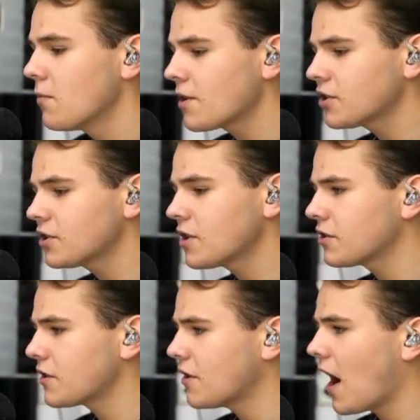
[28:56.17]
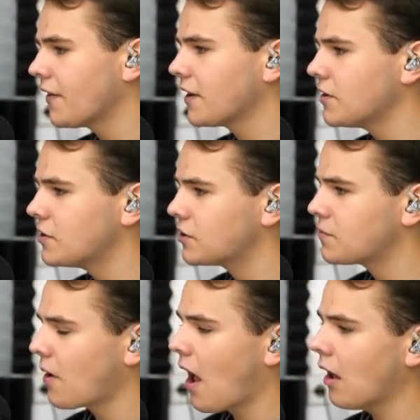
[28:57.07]
which is just a thought that you
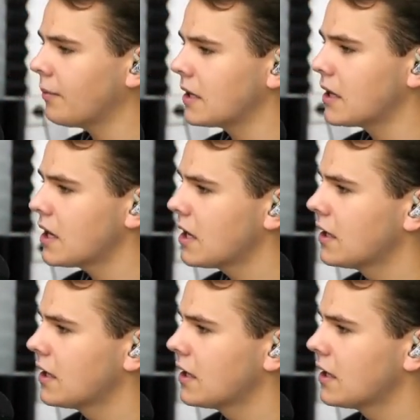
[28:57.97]
should probably